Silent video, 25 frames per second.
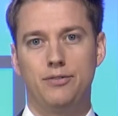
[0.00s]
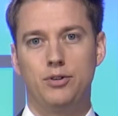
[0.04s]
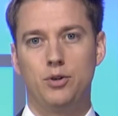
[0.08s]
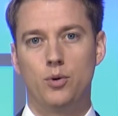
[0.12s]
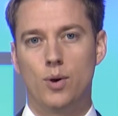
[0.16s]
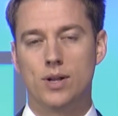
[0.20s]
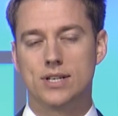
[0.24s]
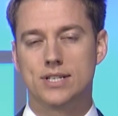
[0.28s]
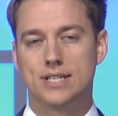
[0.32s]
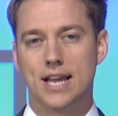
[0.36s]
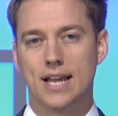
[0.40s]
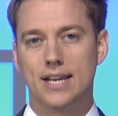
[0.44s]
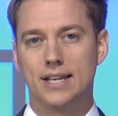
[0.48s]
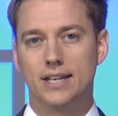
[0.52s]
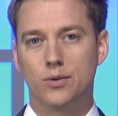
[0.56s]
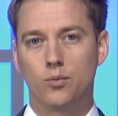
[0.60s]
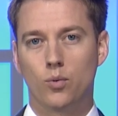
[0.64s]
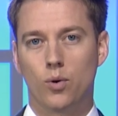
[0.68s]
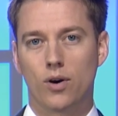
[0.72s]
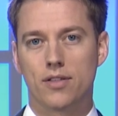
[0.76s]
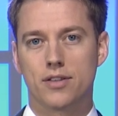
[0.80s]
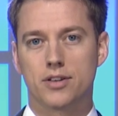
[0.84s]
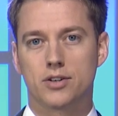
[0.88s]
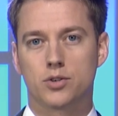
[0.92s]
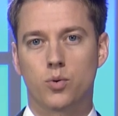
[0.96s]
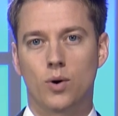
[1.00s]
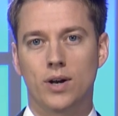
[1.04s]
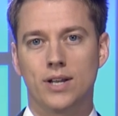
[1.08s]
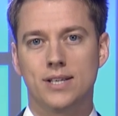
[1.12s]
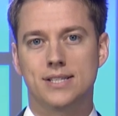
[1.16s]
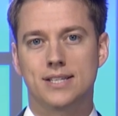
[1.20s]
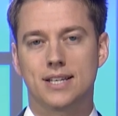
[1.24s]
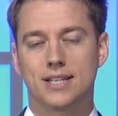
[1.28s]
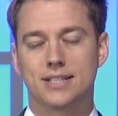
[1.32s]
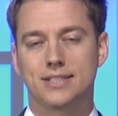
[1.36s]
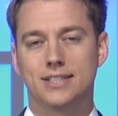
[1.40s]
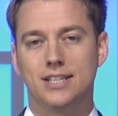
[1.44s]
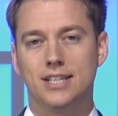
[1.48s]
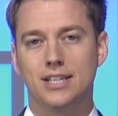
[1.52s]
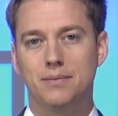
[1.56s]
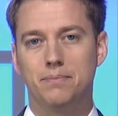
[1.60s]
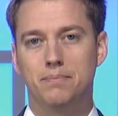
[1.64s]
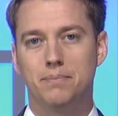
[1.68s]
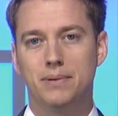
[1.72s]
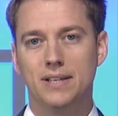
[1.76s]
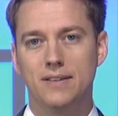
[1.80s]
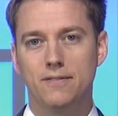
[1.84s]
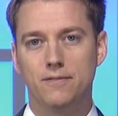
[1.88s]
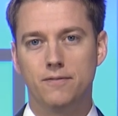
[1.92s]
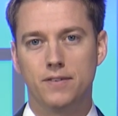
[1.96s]
If you attended one of the 2016
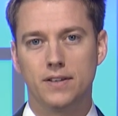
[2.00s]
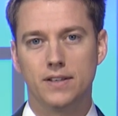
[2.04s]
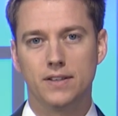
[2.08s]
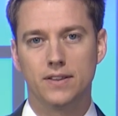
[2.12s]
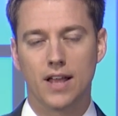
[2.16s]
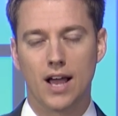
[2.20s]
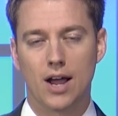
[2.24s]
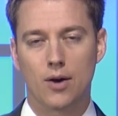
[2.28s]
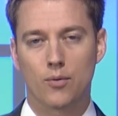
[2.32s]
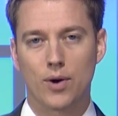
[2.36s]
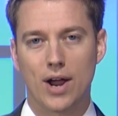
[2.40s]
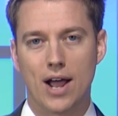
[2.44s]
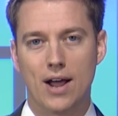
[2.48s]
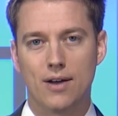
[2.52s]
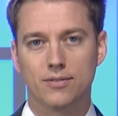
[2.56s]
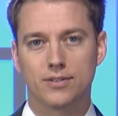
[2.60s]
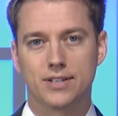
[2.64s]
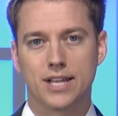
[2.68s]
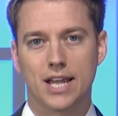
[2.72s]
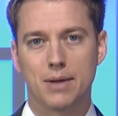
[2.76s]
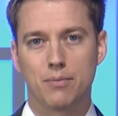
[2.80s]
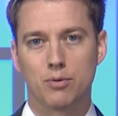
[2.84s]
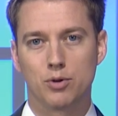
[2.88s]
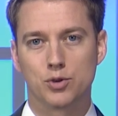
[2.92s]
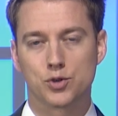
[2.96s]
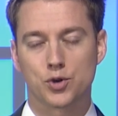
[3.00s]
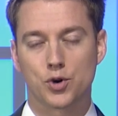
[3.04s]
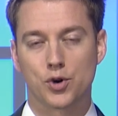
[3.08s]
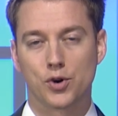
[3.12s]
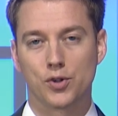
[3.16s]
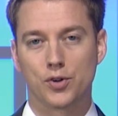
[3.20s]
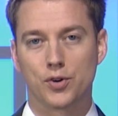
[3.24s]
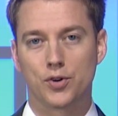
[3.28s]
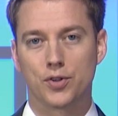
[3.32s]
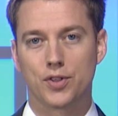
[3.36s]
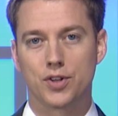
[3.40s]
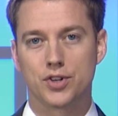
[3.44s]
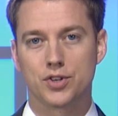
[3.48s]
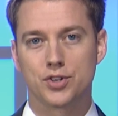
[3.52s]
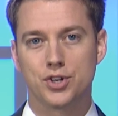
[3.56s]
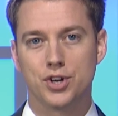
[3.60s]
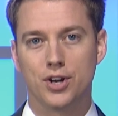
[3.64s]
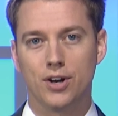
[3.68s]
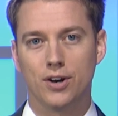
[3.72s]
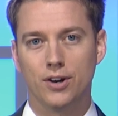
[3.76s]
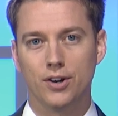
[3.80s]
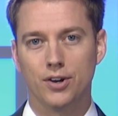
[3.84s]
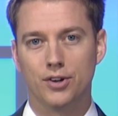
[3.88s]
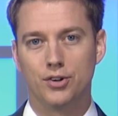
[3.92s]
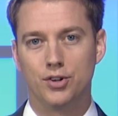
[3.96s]
Beef Feedlot Roundtables earlier this
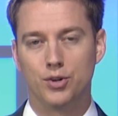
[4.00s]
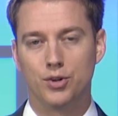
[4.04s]
year,